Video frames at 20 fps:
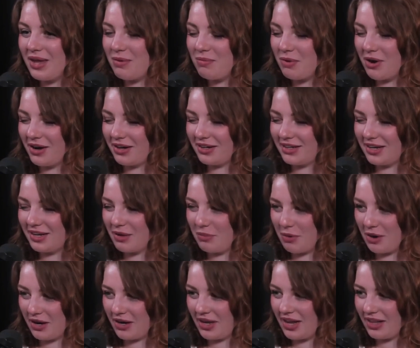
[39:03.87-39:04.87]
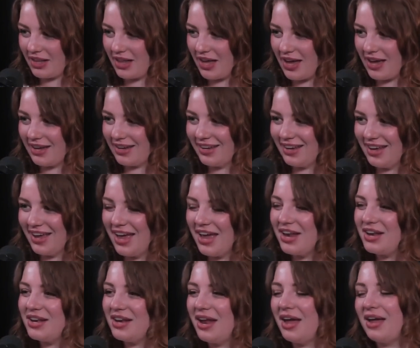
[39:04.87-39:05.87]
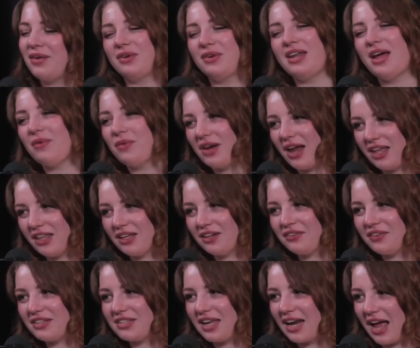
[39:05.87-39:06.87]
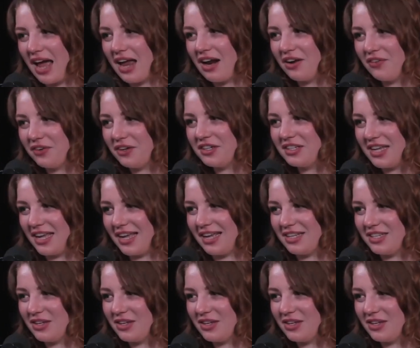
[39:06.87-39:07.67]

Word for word: parked in a parking lot it, now neither of us had had our first kiss,